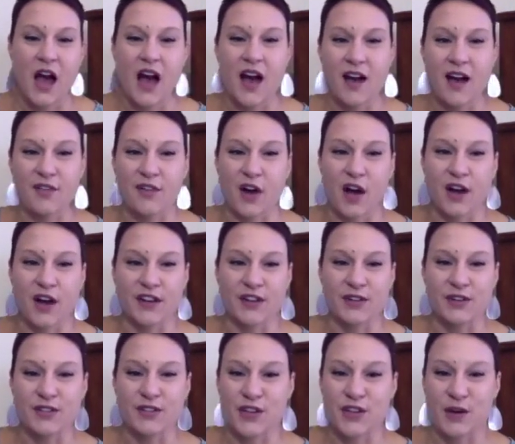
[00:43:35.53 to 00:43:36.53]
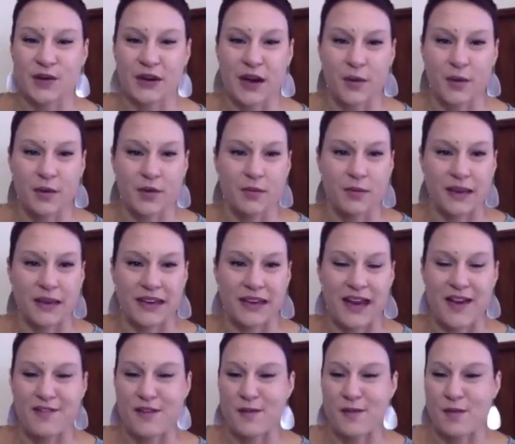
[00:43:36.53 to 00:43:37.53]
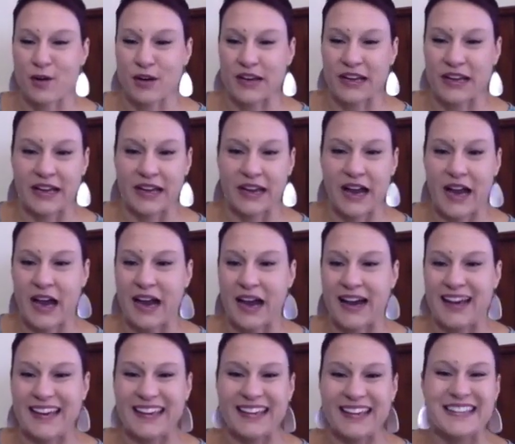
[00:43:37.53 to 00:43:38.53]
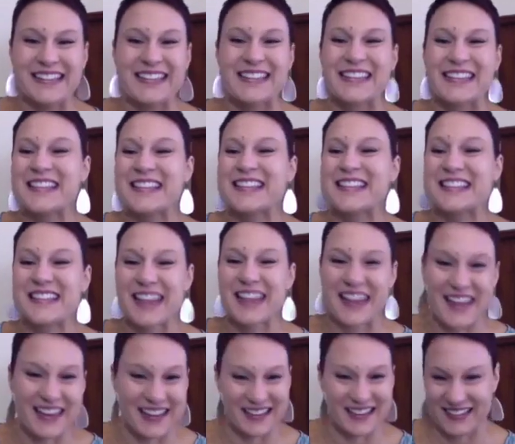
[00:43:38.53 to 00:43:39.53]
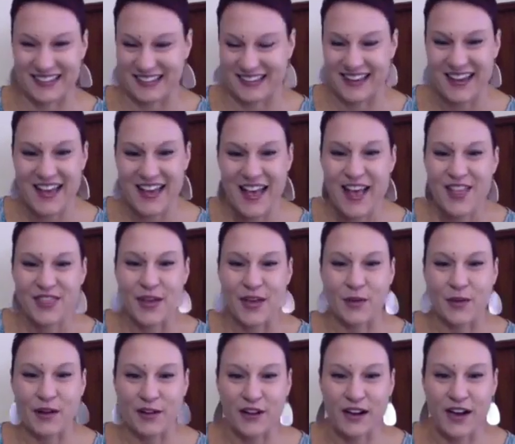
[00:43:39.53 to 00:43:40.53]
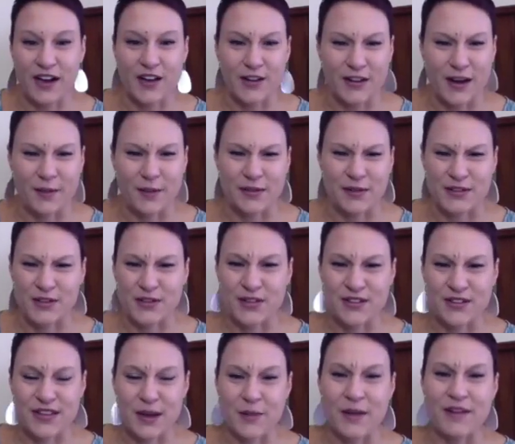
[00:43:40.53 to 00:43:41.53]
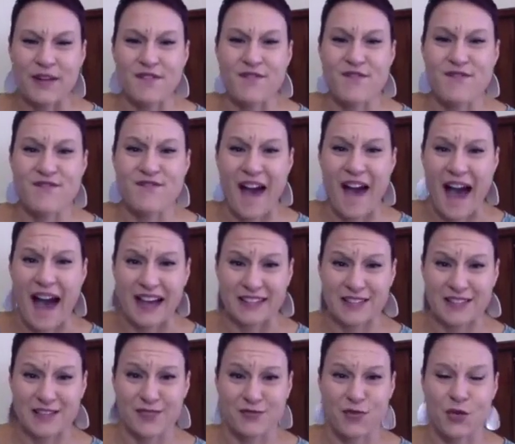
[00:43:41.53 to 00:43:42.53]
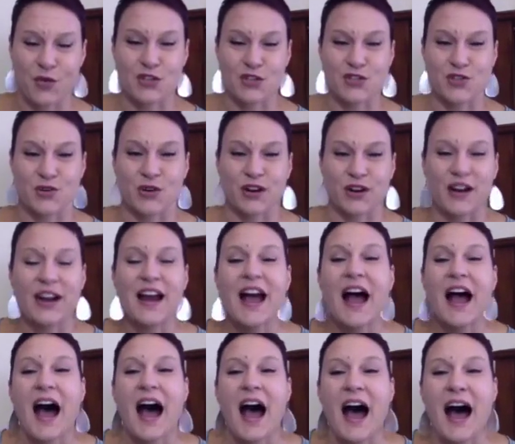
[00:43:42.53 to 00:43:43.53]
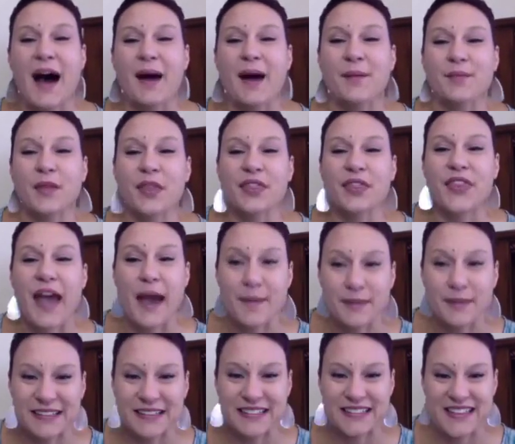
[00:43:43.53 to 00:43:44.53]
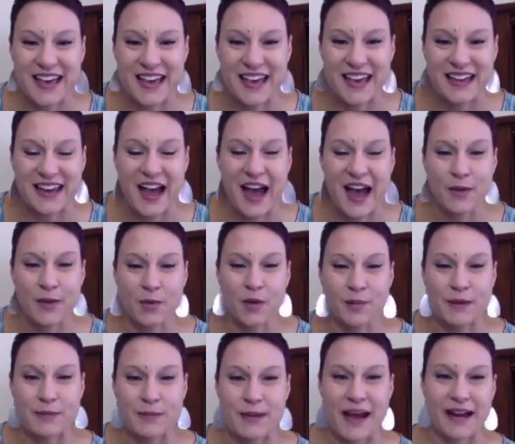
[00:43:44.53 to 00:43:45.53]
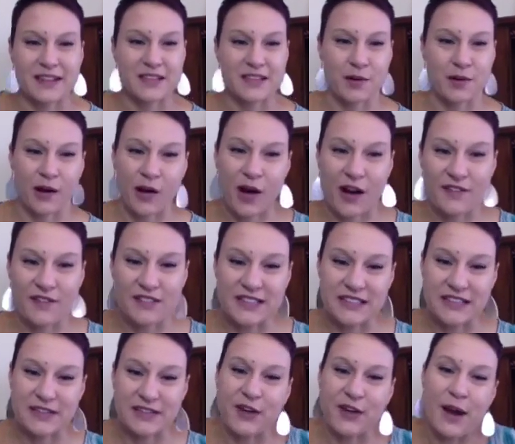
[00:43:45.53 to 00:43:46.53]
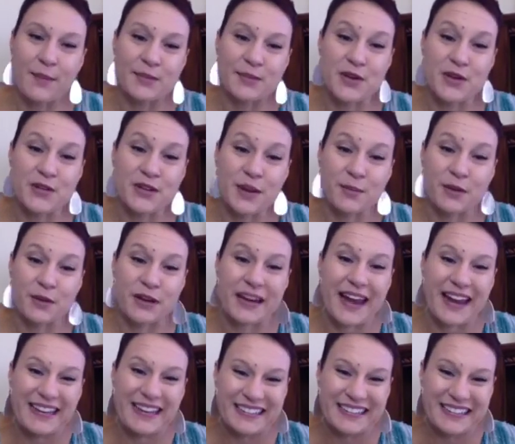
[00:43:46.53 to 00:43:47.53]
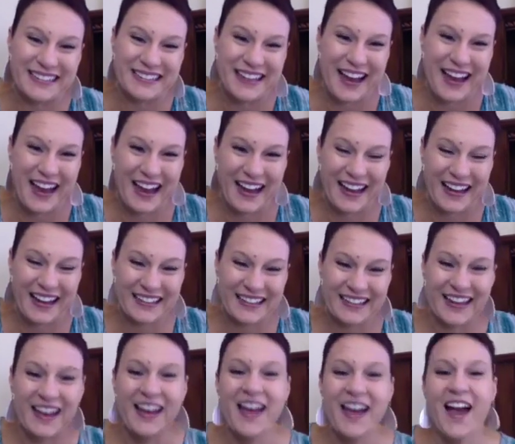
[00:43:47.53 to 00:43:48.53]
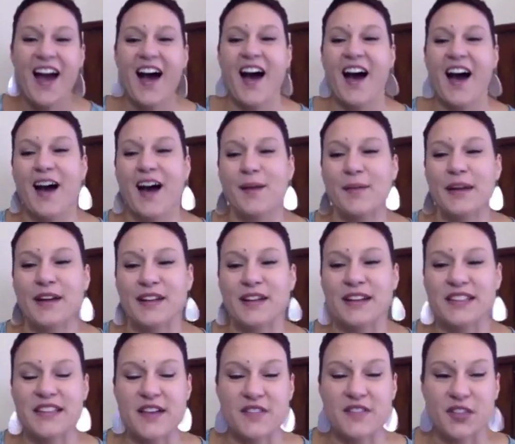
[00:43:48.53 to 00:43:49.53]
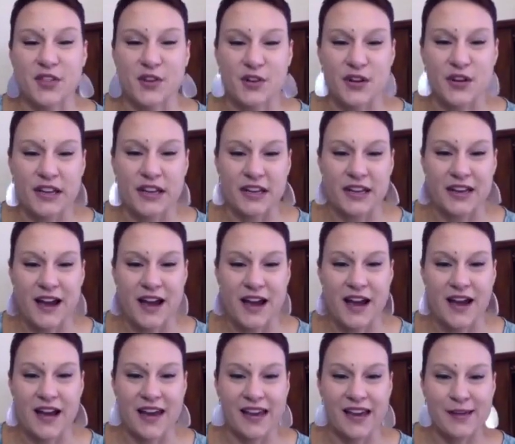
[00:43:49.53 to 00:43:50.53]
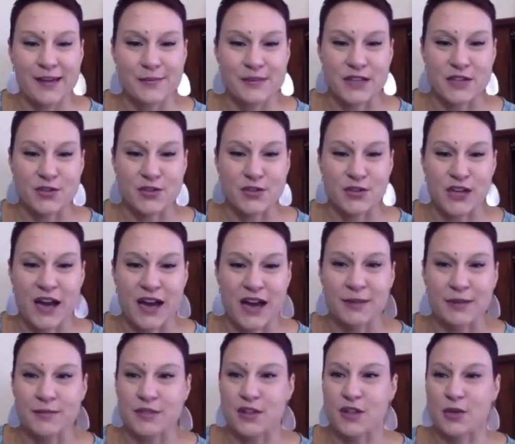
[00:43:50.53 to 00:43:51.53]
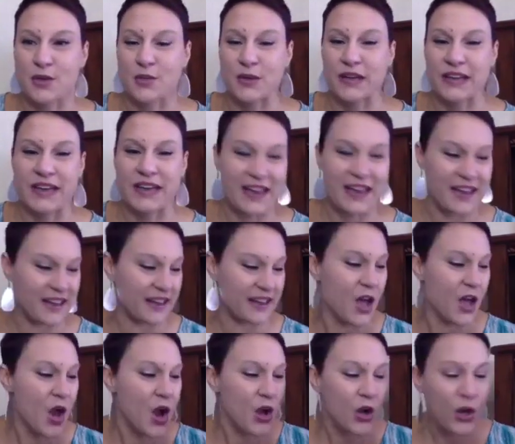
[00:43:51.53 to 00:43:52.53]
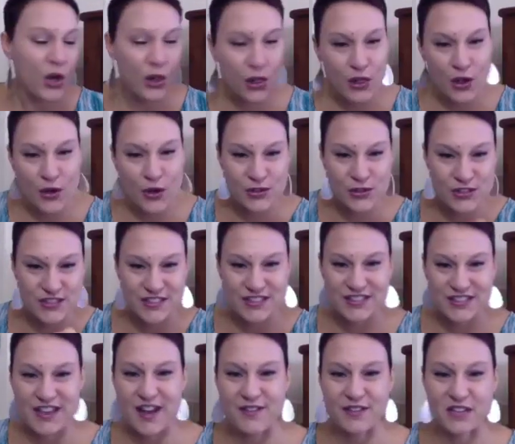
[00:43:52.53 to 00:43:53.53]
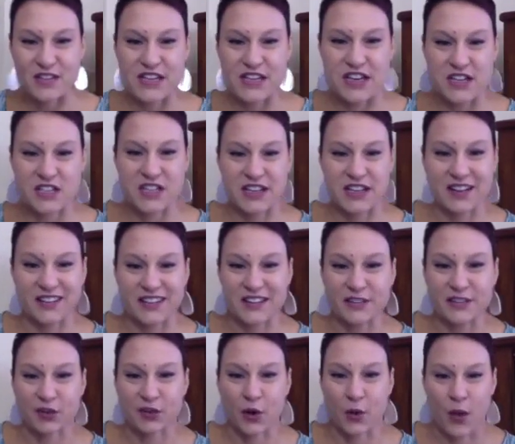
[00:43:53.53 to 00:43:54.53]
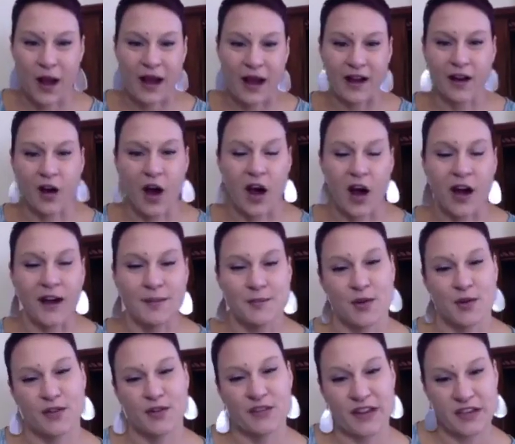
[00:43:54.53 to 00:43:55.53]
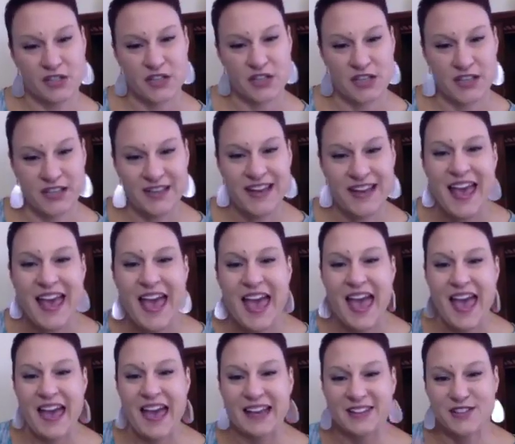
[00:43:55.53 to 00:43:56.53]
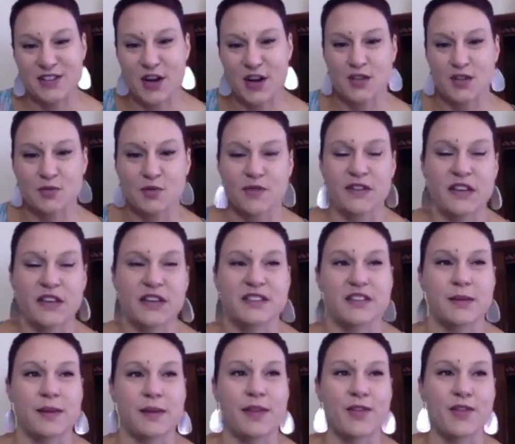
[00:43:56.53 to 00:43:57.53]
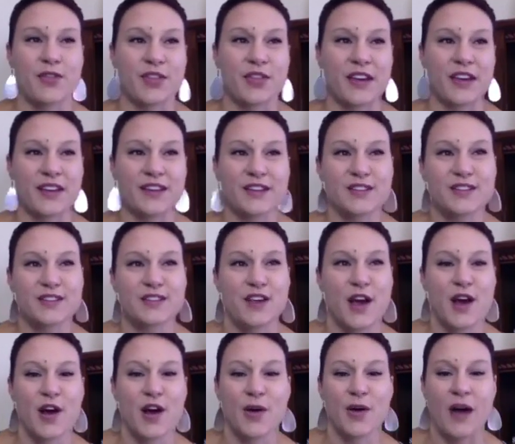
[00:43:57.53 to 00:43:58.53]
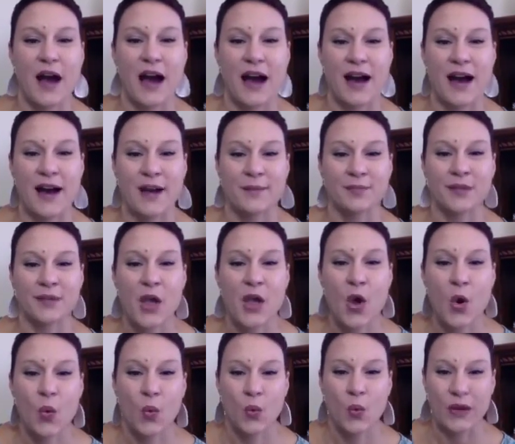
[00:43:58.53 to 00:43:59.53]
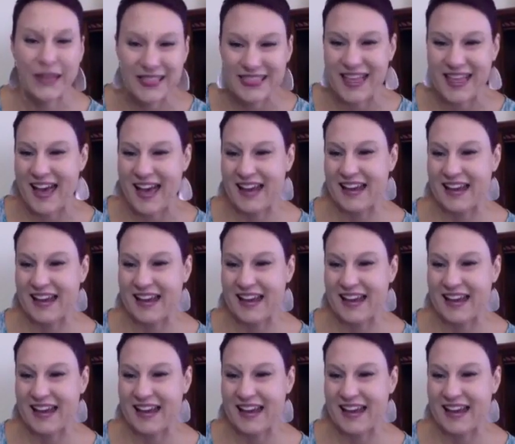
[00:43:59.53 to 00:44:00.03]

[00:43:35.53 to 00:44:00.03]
For all you showing up with me every morning. Insane that we are at 100 episodes. That went fast for sure. That being said, I will be back tomorrow, obviously, for episode number 99 here at 7:30 a.m. Central Time, so that we can close this conversation, at least for a while, on motivation and start to move into some other things. So with that,